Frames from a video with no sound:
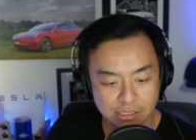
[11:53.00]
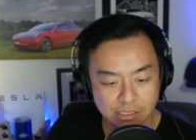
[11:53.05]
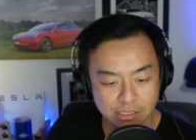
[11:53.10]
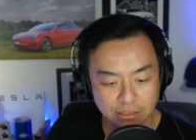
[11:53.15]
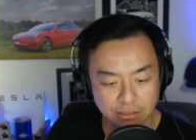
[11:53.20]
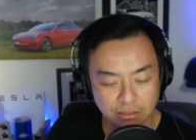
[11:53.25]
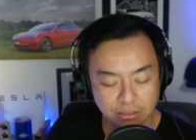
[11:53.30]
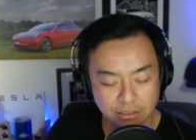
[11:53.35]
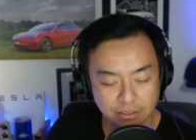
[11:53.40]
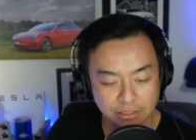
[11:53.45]

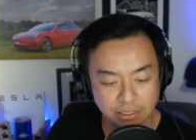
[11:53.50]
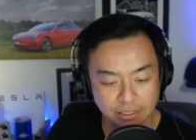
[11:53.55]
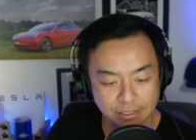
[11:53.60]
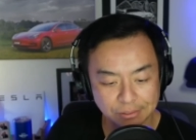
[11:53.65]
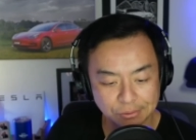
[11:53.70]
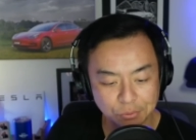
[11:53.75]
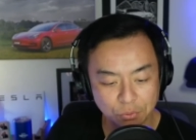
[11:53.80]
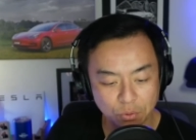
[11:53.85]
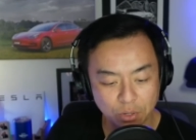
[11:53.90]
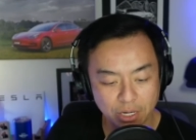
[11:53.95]
Gotta say, I
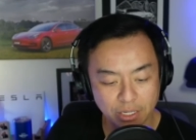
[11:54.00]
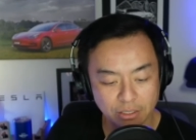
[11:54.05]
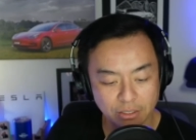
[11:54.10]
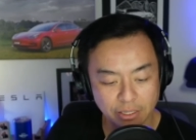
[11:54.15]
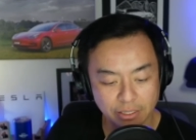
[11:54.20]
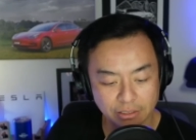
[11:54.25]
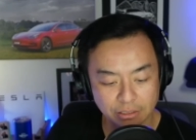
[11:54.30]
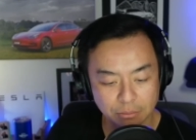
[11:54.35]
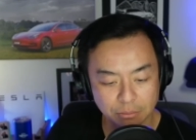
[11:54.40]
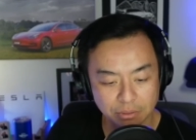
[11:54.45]
quite
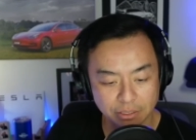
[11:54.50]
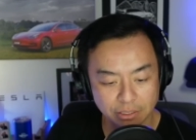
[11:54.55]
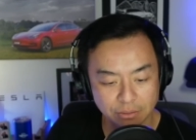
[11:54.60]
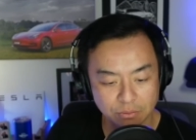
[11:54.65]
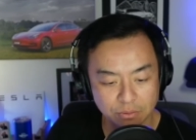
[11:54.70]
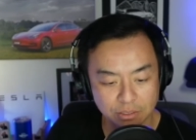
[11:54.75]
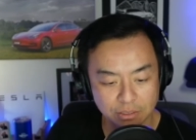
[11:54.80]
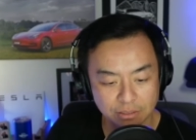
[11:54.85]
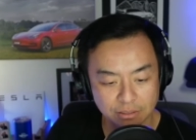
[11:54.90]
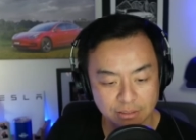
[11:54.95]
like the black
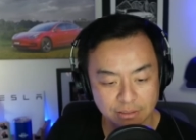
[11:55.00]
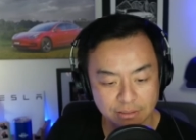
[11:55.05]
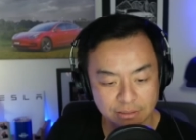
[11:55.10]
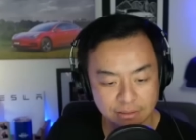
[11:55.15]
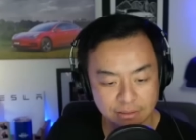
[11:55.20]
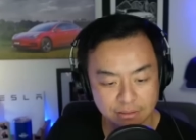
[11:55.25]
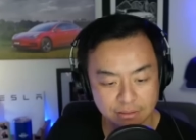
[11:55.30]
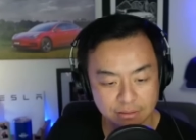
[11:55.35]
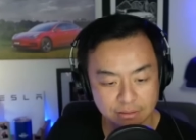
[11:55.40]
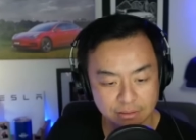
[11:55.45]
one.
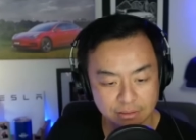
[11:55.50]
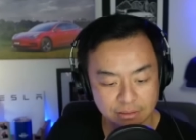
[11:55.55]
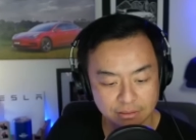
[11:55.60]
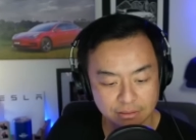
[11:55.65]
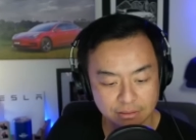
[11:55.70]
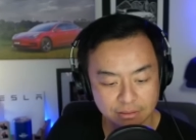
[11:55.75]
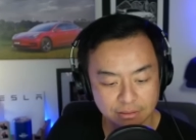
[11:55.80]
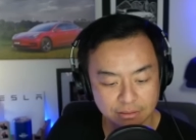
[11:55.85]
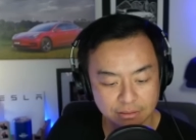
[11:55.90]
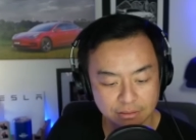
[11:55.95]

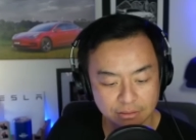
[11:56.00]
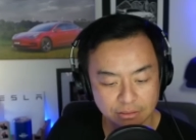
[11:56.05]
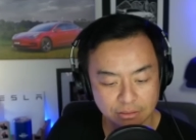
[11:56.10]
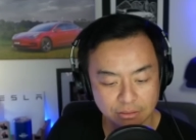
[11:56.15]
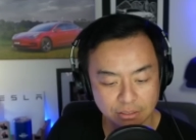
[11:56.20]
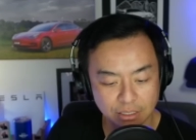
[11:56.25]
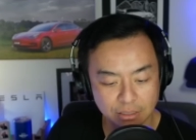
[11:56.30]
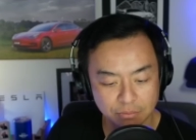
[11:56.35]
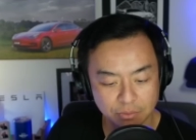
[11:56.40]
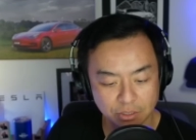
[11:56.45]
So
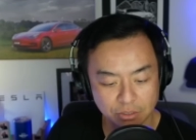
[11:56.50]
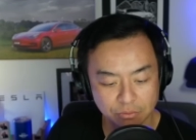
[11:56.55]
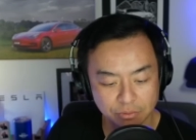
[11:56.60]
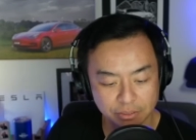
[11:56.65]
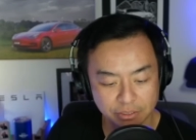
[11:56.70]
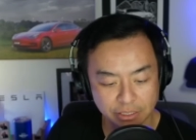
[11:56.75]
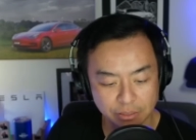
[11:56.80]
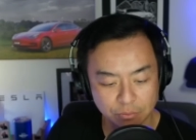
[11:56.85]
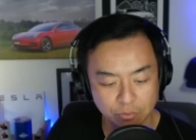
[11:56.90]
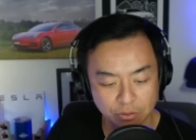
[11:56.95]
I'm going to
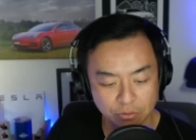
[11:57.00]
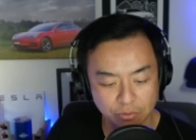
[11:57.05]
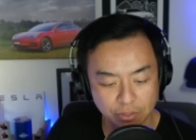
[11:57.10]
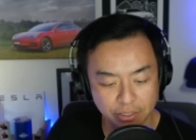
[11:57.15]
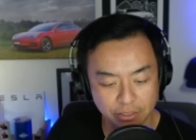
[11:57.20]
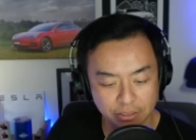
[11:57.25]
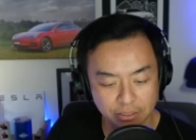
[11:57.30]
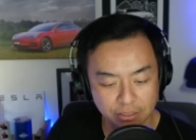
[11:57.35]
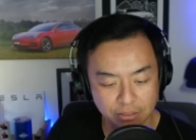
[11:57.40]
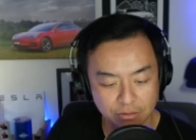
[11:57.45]
redeem one right
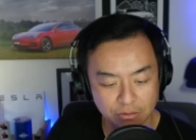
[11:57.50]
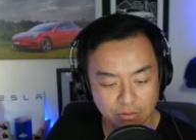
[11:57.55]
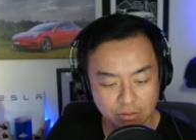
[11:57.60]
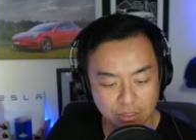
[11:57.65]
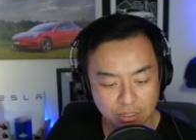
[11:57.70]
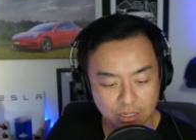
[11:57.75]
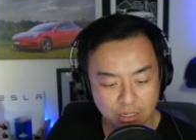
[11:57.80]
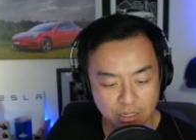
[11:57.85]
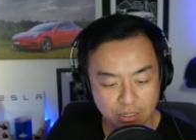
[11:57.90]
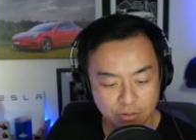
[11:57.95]
now
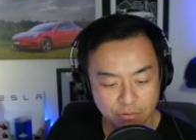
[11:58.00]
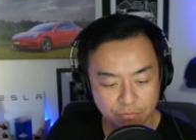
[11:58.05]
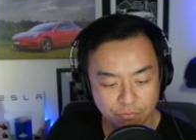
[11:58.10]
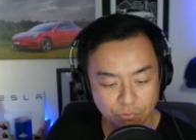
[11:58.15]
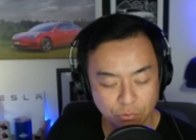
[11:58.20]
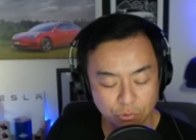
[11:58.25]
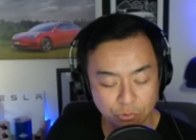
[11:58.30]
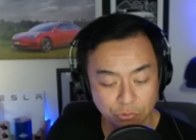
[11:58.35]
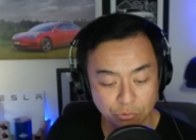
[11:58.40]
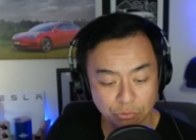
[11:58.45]

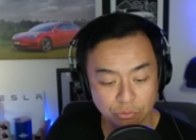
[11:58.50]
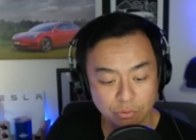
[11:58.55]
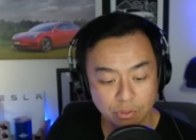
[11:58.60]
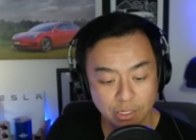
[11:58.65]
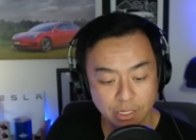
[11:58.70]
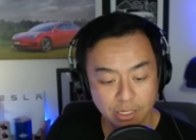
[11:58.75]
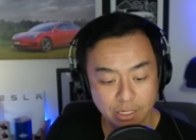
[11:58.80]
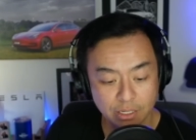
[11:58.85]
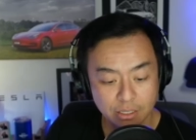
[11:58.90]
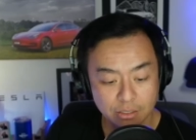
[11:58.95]
for you.
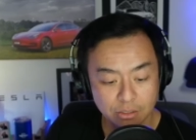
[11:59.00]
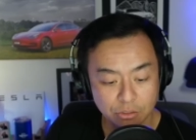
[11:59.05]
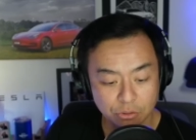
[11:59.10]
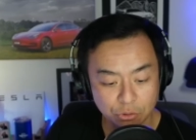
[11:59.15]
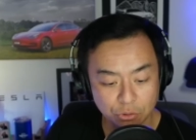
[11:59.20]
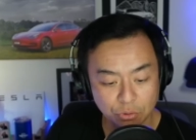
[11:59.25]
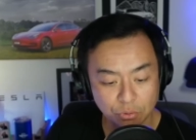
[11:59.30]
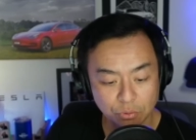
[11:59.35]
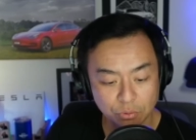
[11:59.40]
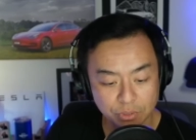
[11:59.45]
The
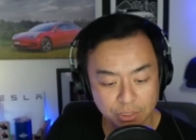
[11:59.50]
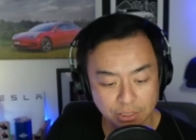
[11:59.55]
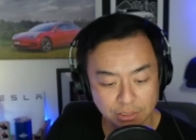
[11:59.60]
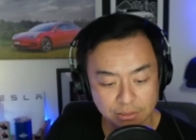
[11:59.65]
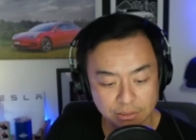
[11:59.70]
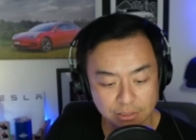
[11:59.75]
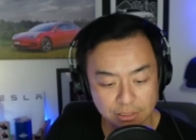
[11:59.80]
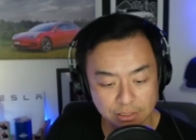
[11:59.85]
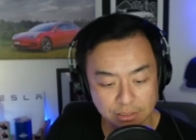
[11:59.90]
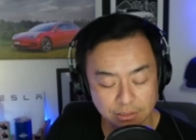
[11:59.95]
new
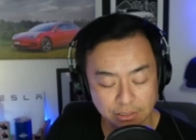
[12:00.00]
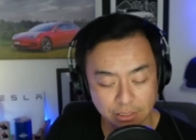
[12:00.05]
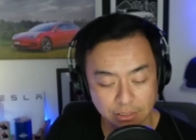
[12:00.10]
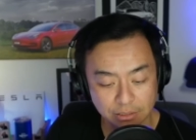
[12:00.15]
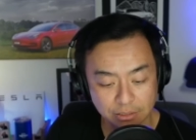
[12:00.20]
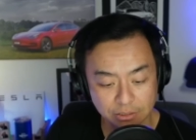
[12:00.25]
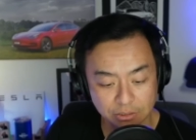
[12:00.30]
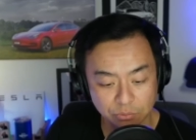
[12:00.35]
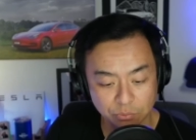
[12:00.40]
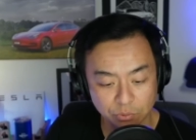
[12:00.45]
Tesla stainless
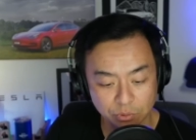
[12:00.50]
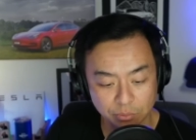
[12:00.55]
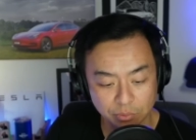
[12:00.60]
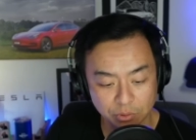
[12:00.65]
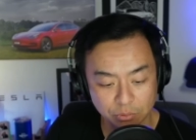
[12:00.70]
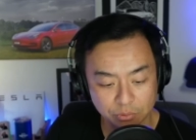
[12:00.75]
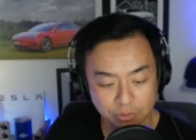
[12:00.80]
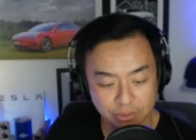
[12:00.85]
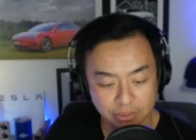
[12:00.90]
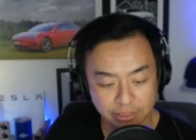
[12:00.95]
steel water
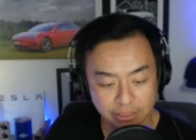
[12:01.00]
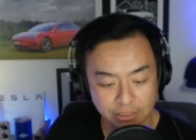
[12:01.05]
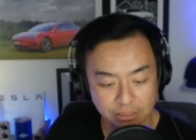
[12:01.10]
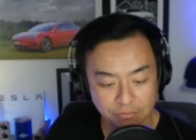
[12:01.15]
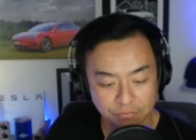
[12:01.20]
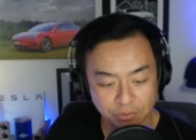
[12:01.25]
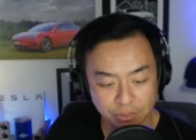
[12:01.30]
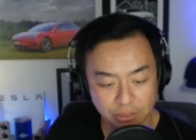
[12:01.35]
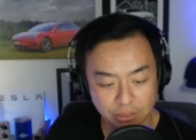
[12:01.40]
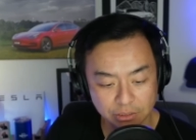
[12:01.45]
bottle is a
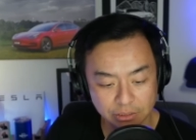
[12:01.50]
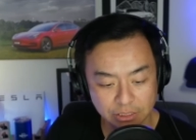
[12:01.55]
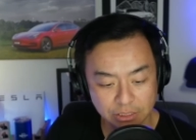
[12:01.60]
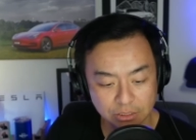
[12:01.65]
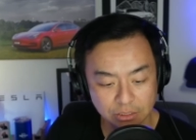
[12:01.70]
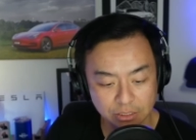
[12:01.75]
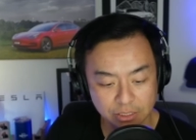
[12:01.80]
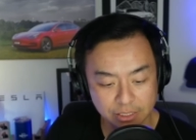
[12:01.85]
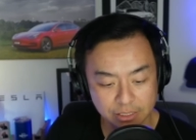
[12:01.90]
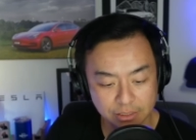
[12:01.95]
conveniently
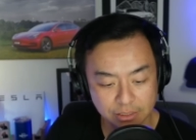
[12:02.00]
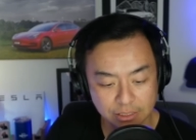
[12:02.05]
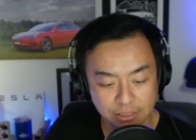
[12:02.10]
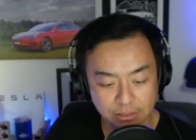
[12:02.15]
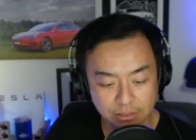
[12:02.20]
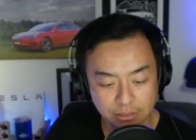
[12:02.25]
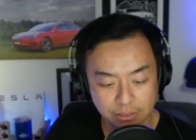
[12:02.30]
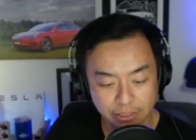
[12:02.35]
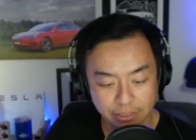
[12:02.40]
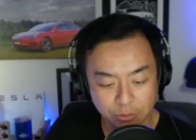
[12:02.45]
sized
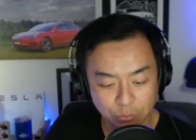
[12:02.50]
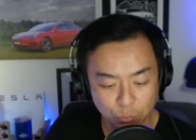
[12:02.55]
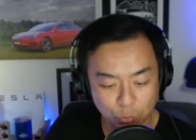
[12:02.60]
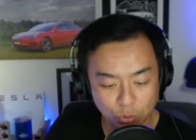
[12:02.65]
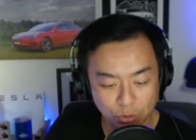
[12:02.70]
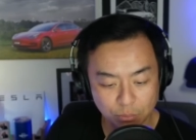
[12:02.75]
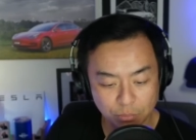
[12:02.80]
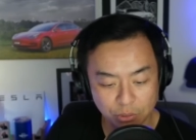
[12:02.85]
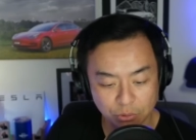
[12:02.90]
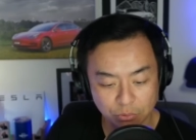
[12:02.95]
insulated
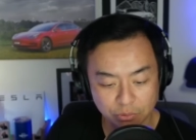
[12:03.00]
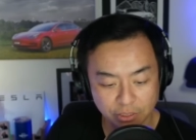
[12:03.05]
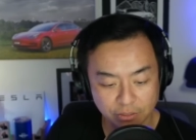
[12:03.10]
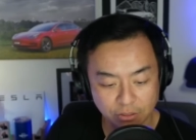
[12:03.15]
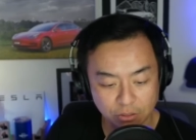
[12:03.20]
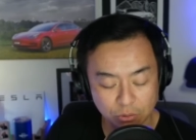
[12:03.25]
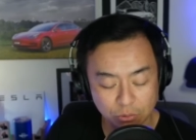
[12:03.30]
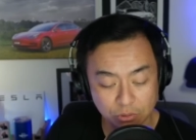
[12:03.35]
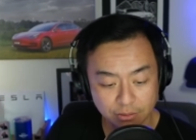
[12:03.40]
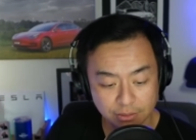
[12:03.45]
water bottle that
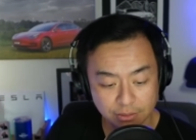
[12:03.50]
holds